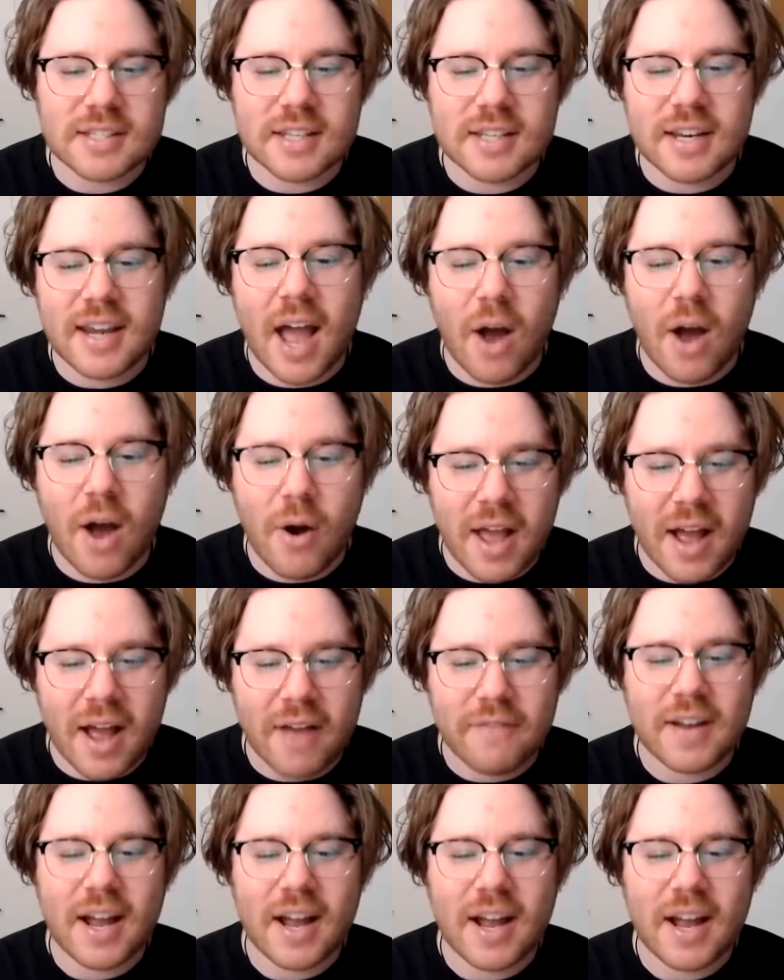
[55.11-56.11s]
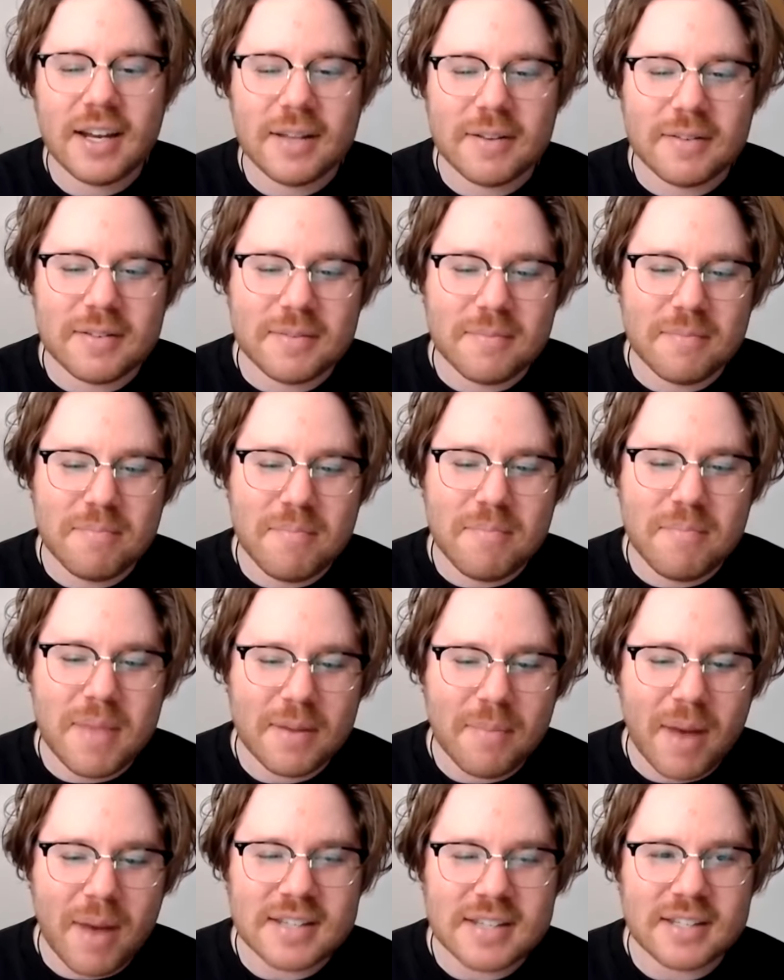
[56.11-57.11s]
And now I've kind of
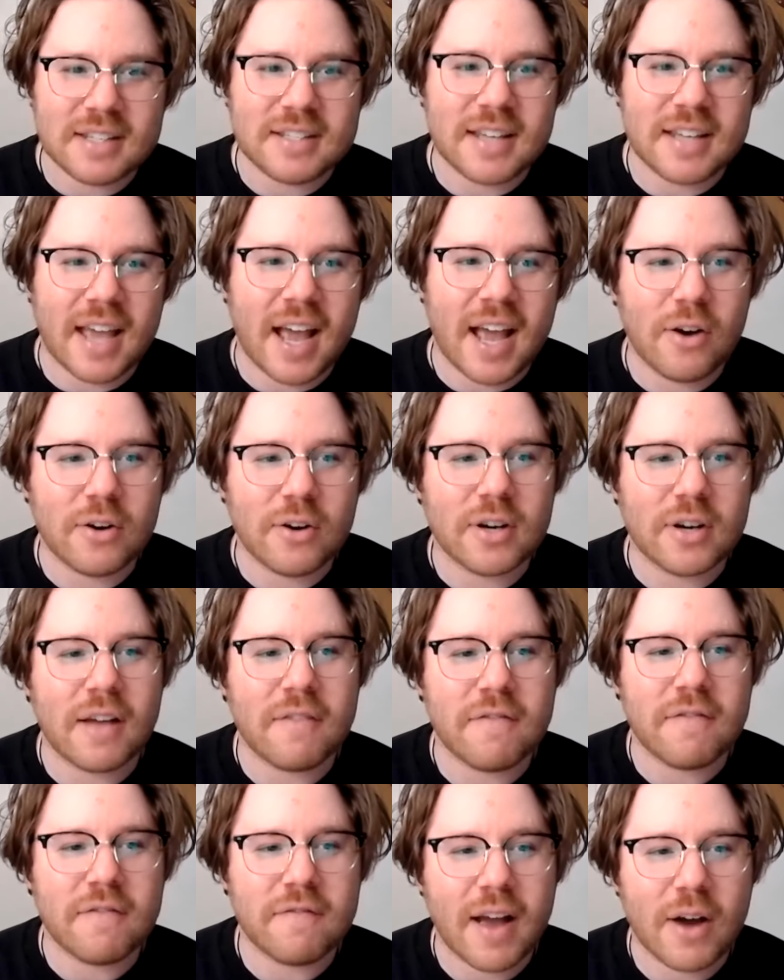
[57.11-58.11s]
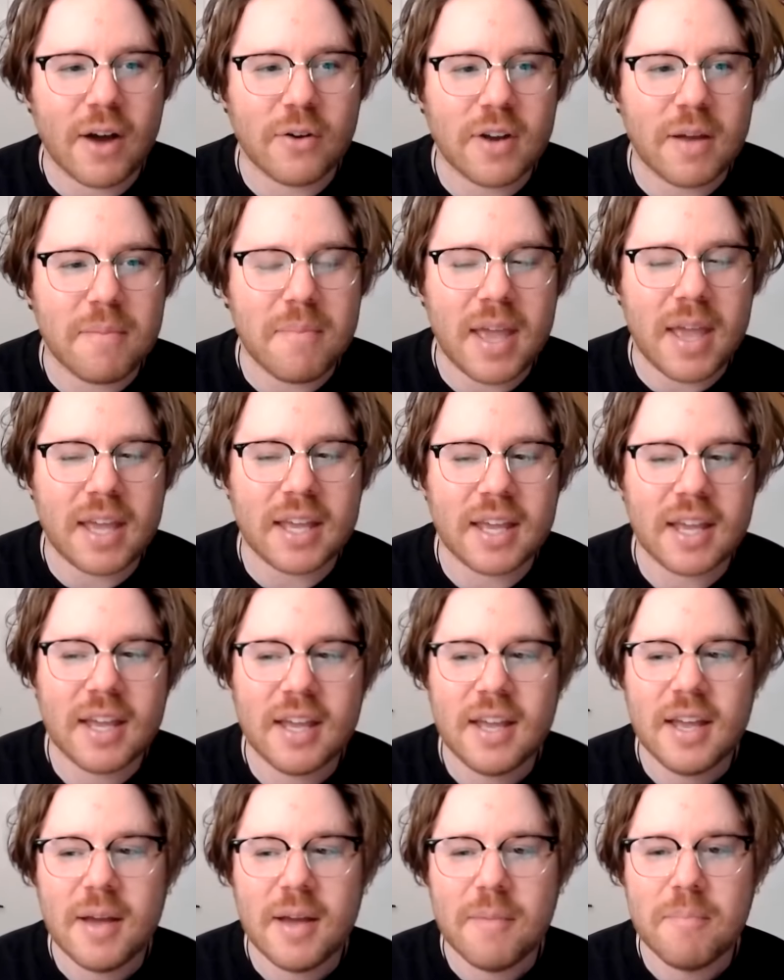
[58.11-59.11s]
minimized it down and I've found I make
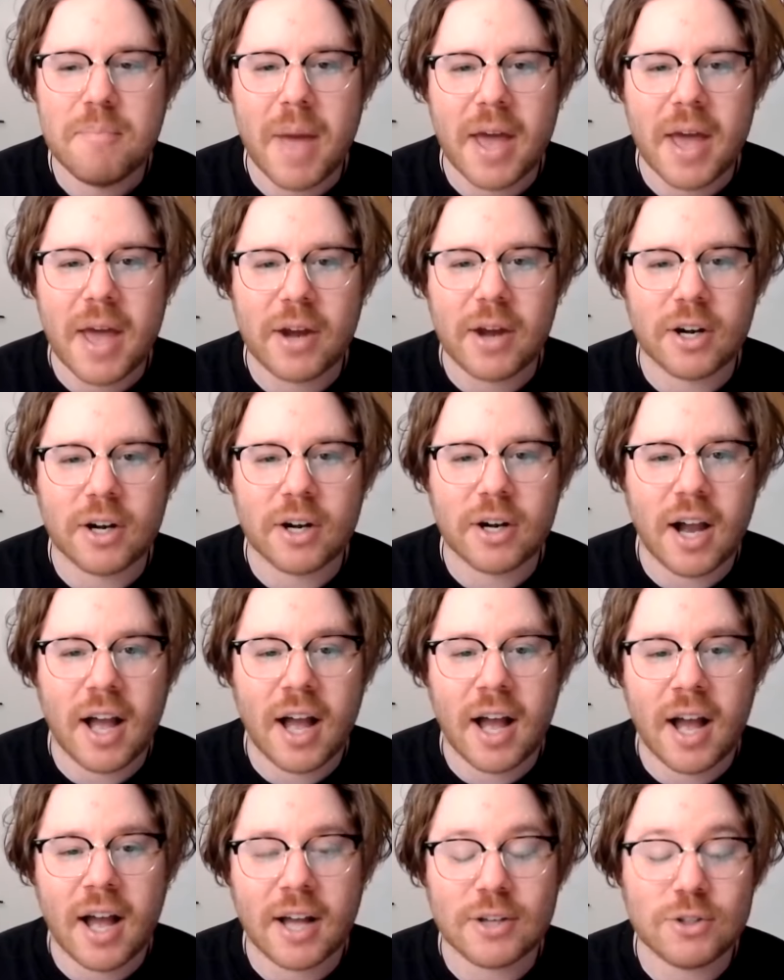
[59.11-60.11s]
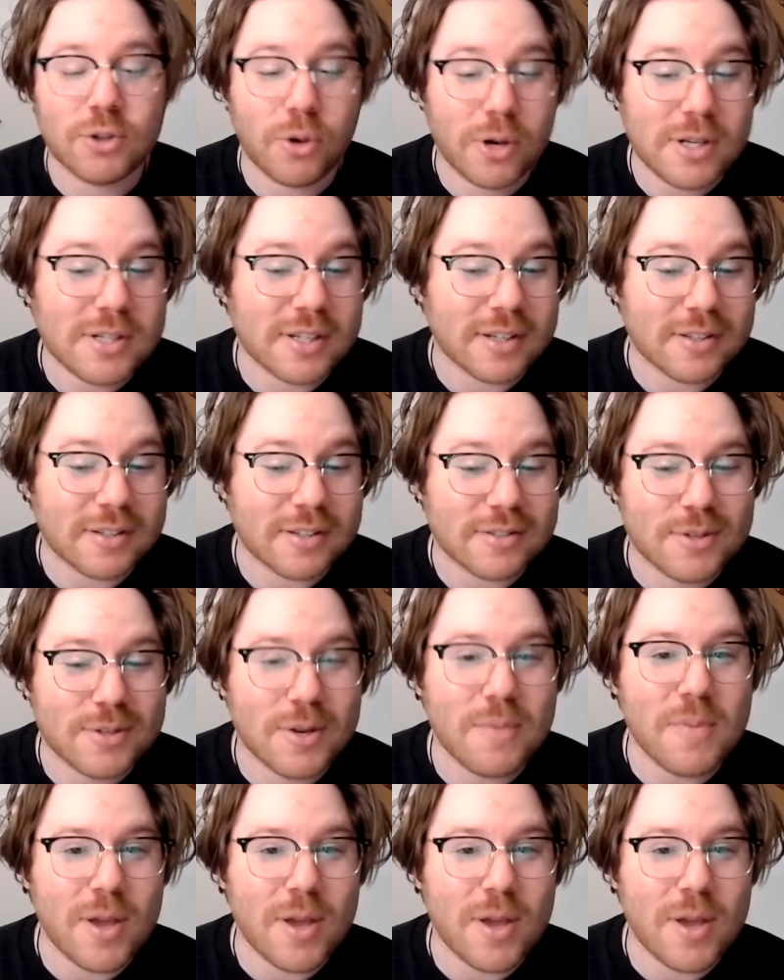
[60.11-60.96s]
better choices, to be